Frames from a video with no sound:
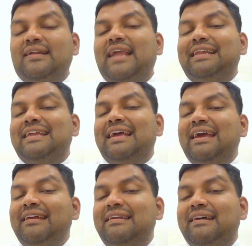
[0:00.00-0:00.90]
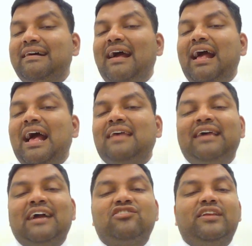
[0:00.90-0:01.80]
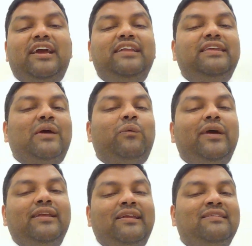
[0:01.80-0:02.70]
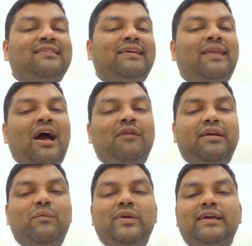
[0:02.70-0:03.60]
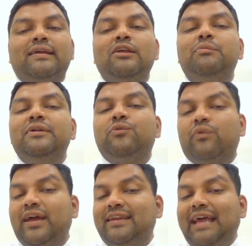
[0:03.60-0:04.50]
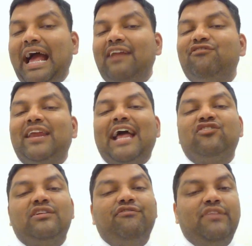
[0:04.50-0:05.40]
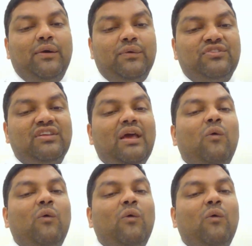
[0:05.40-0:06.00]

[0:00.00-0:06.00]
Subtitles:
that India has actually integrated its economy with the global trade and financial flows